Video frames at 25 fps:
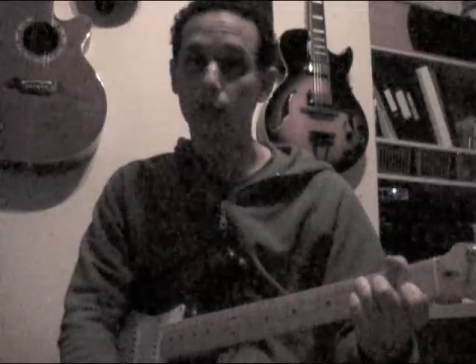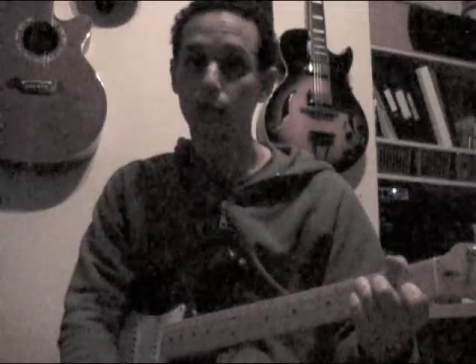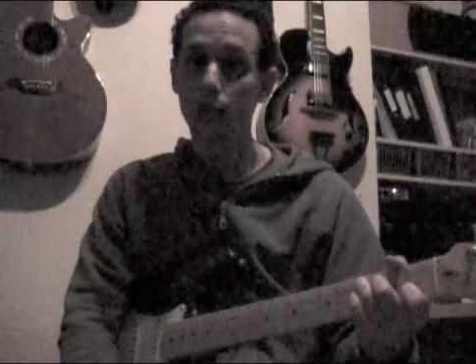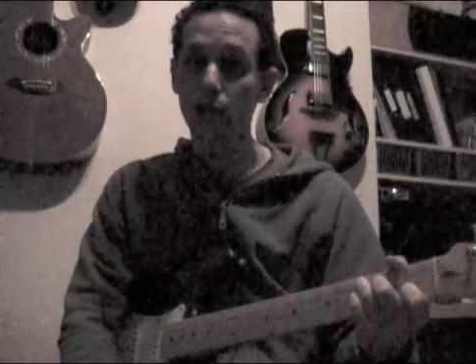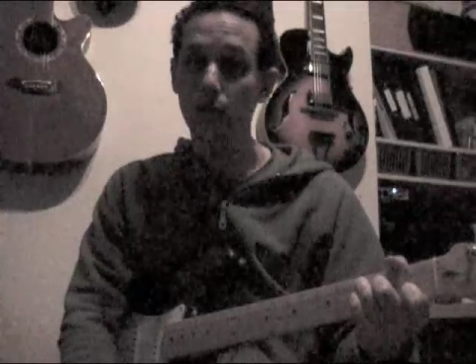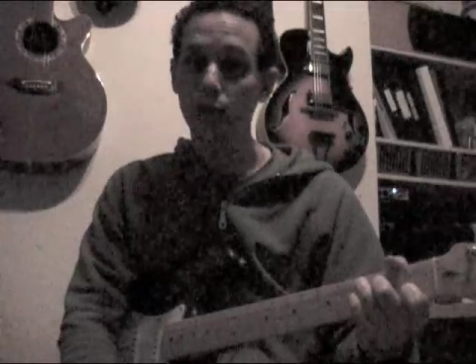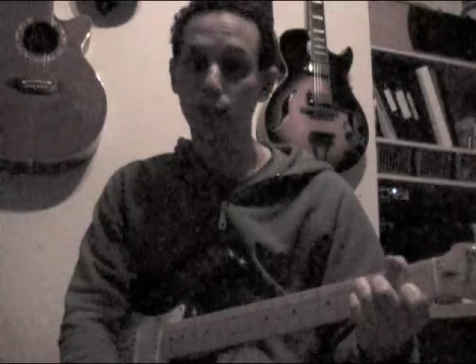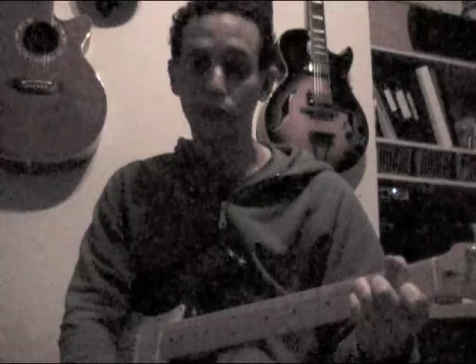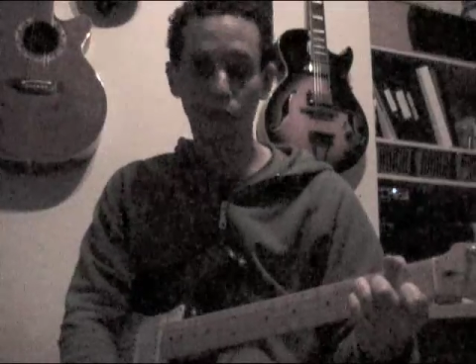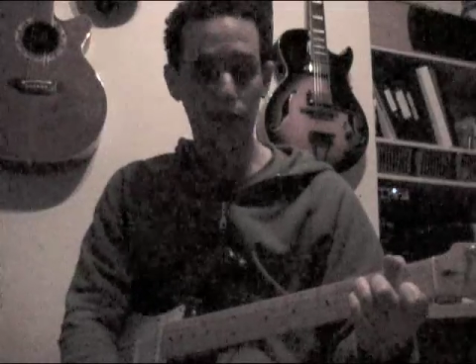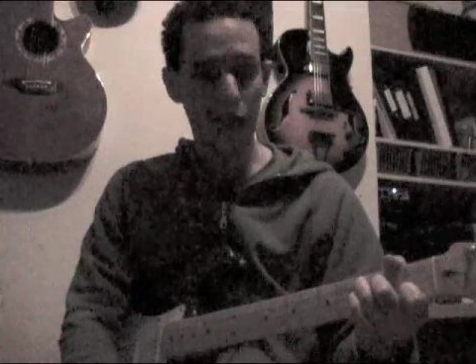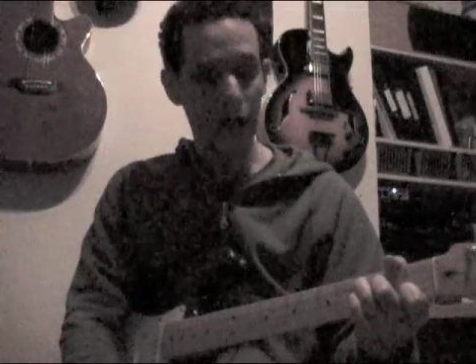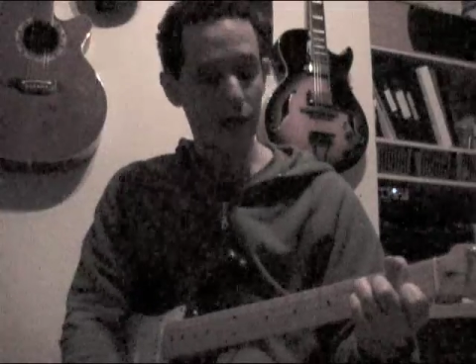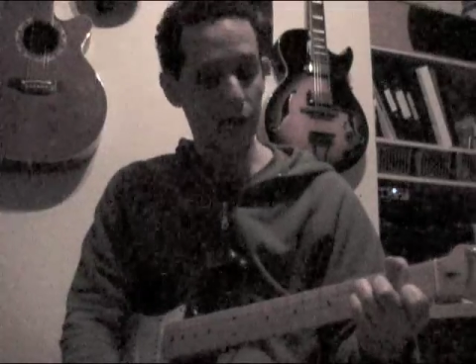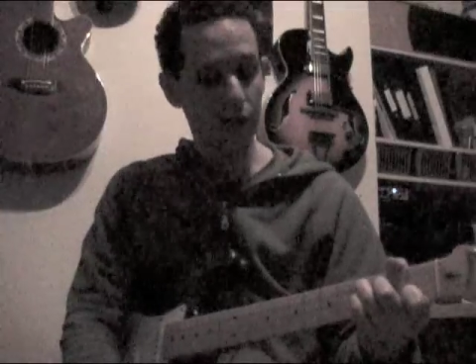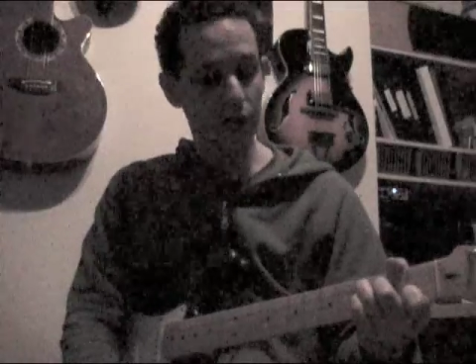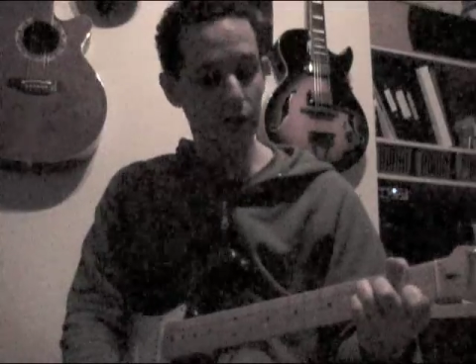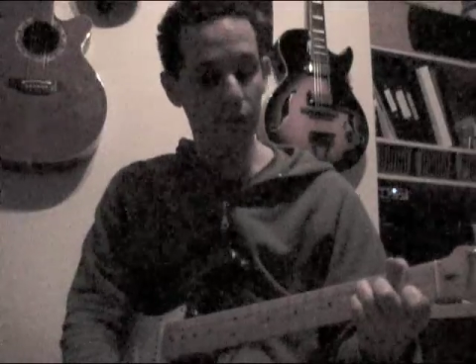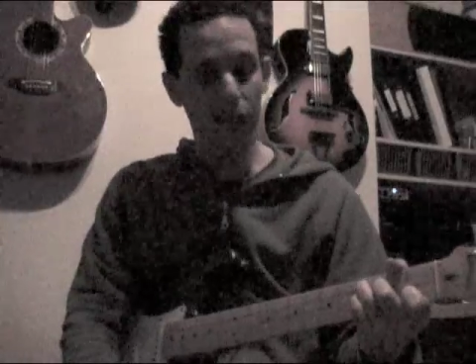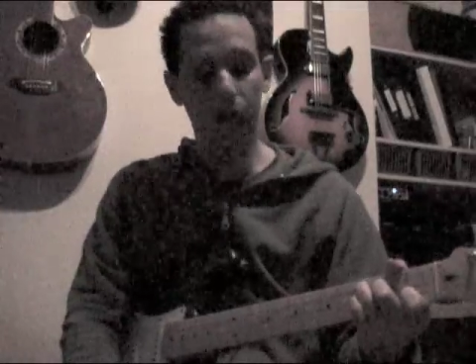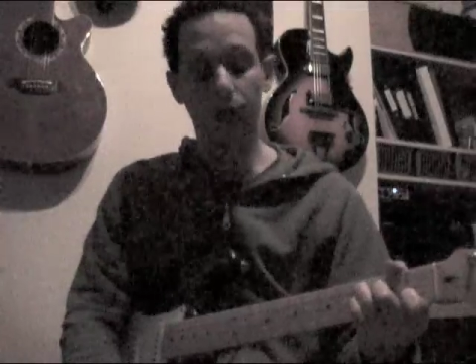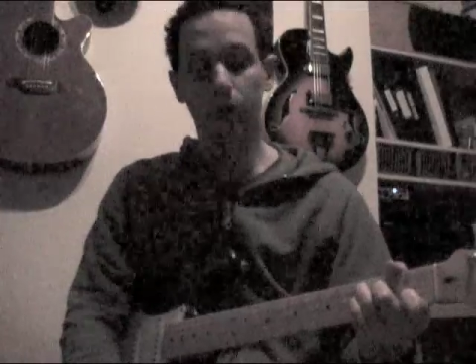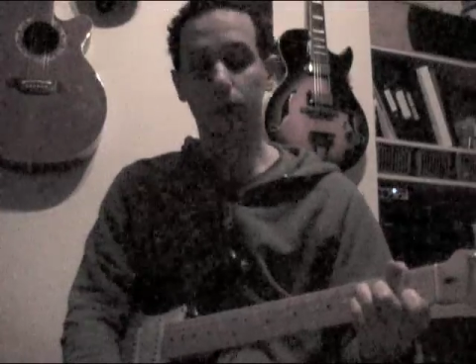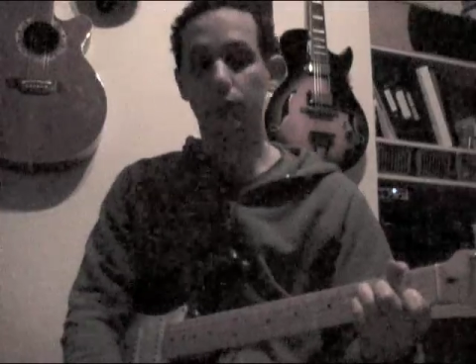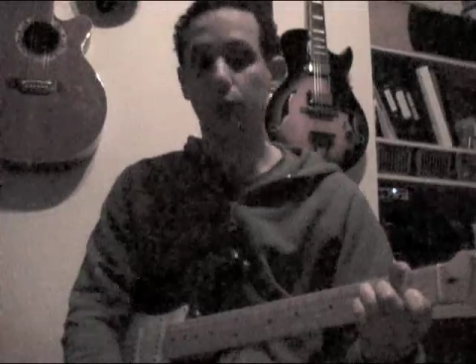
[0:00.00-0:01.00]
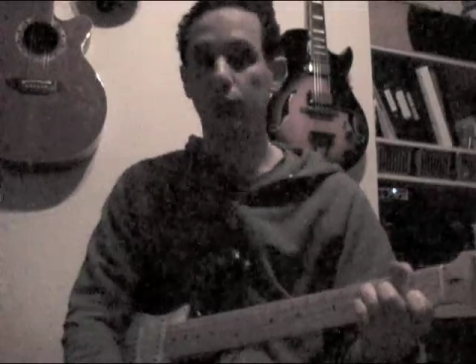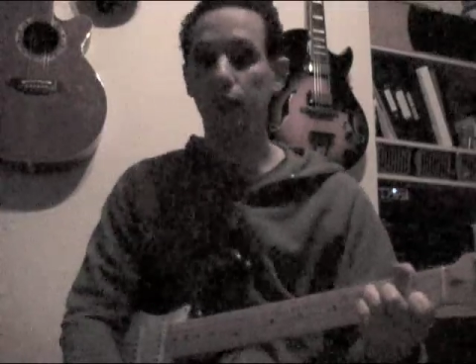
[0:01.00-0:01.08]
a B flat there.